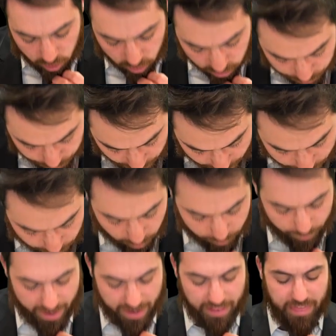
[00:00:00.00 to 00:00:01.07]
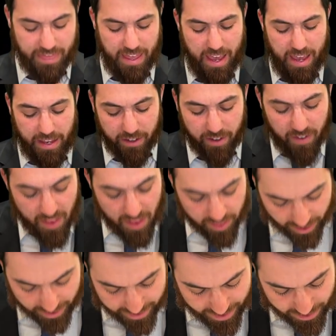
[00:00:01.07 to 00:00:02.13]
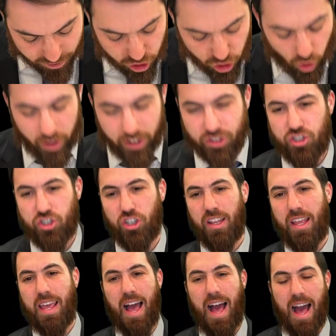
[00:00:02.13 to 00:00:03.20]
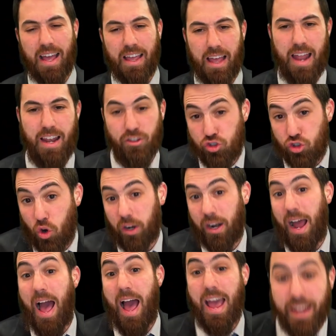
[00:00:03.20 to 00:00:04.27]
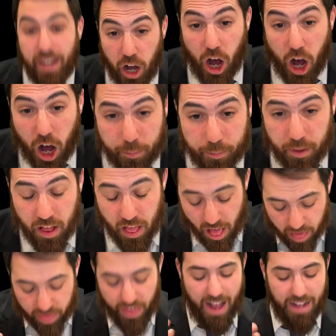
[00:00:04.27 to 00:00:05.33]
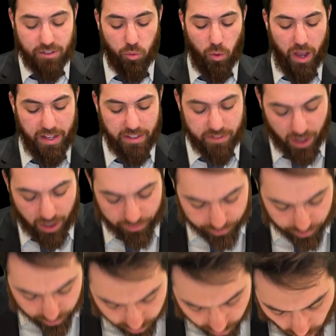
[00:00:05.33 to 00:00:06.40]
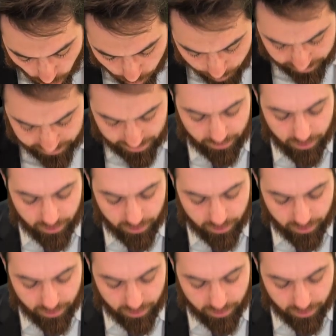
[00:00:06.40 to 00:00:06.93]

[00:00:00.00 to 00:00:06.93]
people might think that he is your shliach and it's your item. That's why it's usher. It's